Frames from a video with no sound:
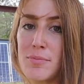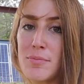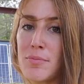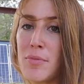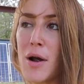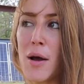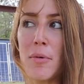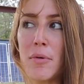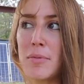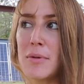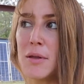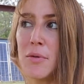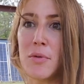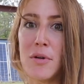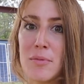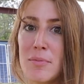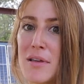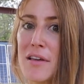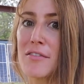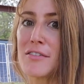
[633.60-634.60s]
probably
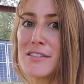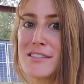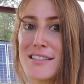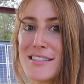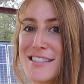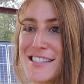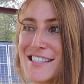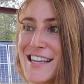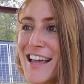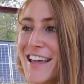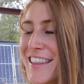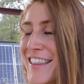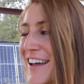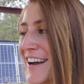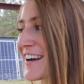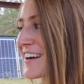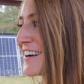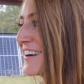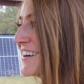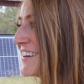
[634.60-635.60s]
wouldn't be able to stay there